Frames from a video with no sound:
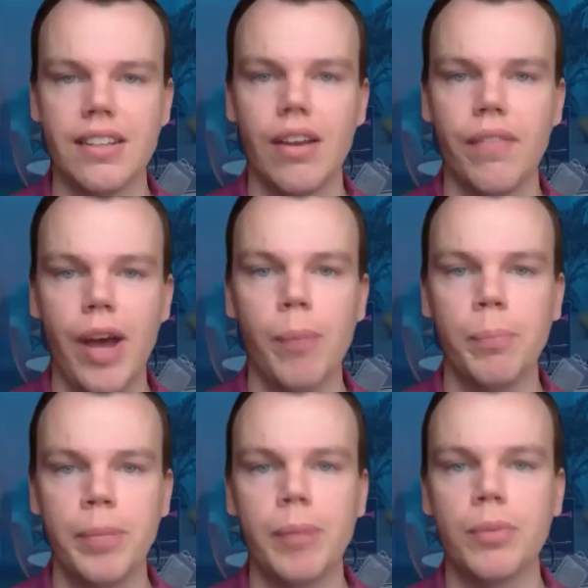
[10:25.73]
and love
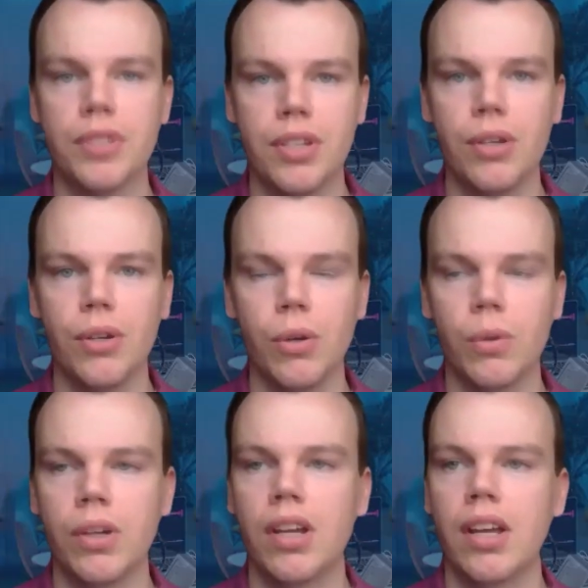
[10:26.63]
helping people
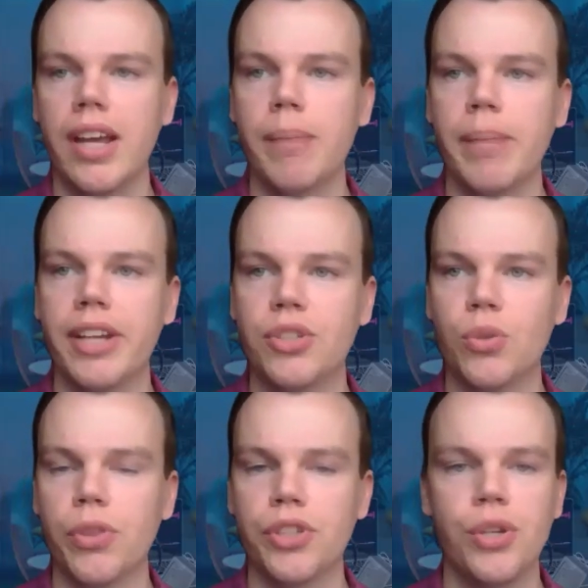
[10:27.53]
too, and making
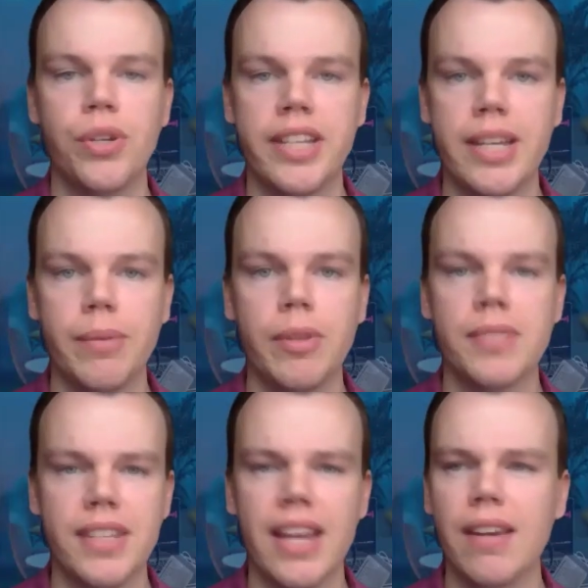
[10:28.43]
sure that you can keep them
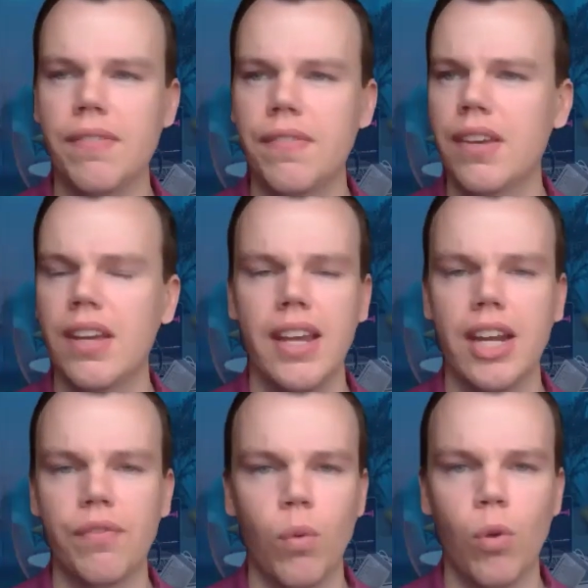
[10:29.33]
safe and
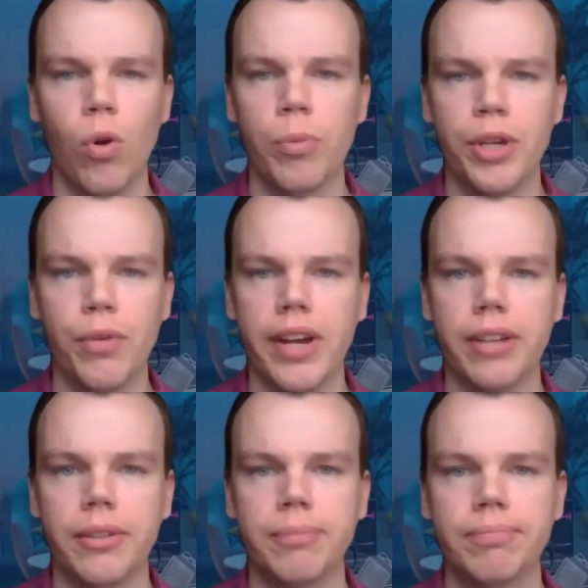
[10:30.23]
informed year round.